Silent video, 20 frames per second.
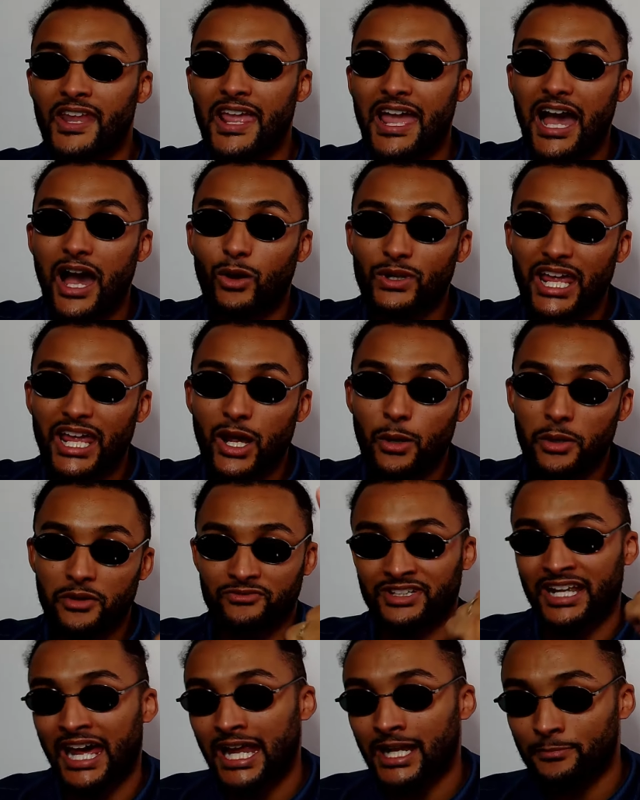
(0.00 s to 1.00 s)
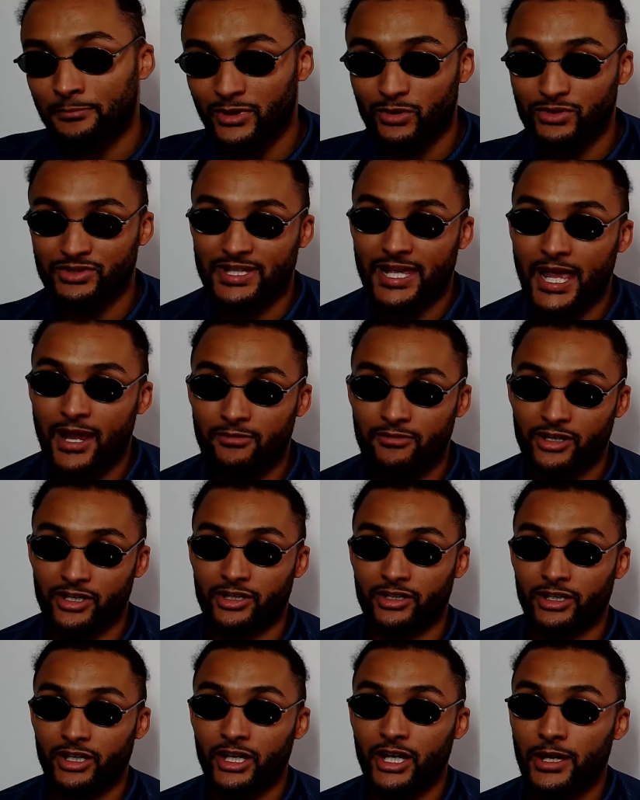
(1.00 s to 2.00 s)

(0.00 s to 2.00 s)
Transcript: out there with Dan Bilzerian,